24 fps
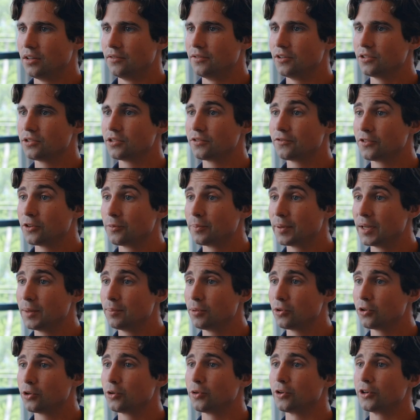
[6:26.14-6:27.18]
Filter for
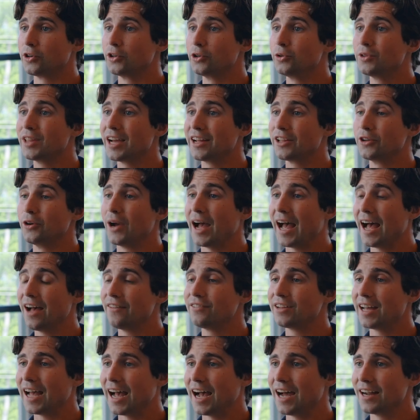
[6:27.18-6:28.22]
people who are new that you
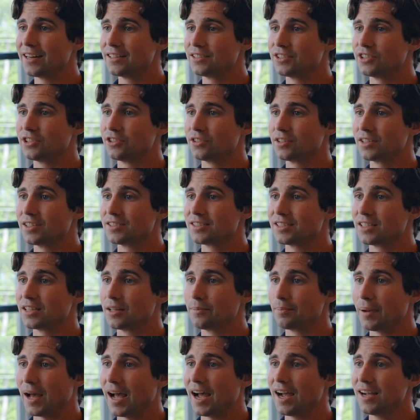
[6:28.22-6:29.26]
haven't added to your list in the
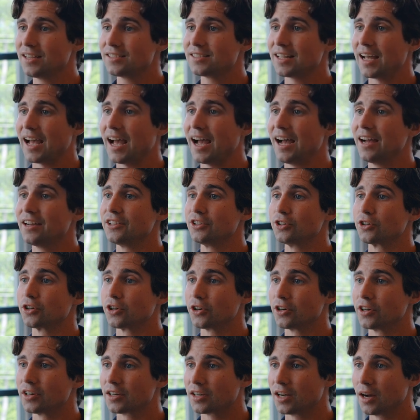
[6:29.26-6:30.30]
past at your
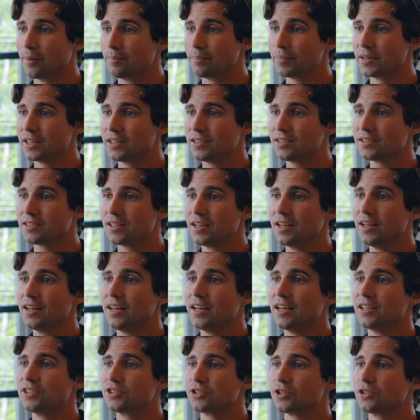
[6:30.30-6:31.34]
current companies,
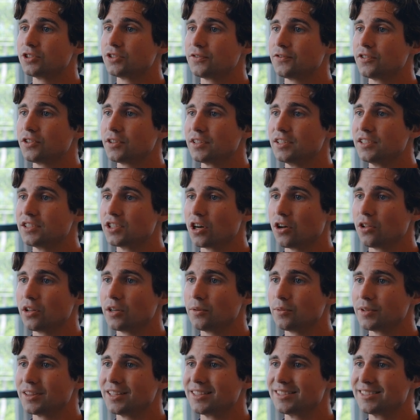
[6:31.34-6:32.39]
and search for leads only
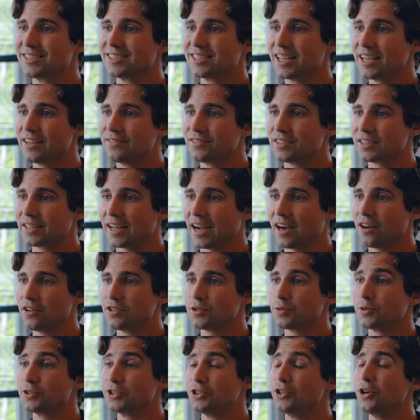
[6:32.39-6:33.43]
within saved
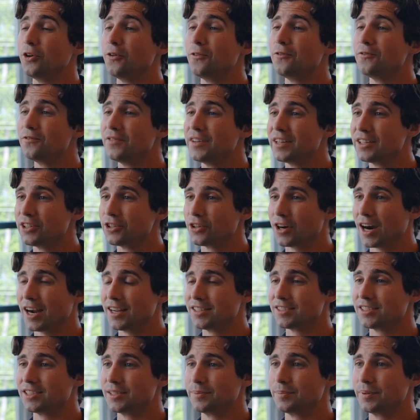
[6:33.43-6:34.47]
accounts which you know fit your
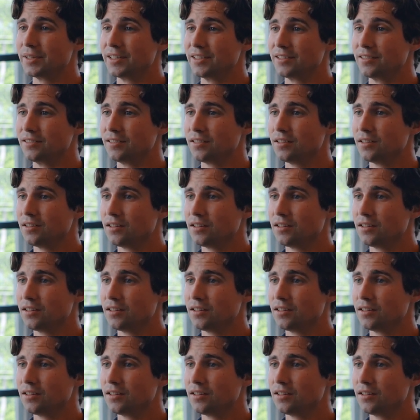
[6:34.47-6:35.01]
ICP.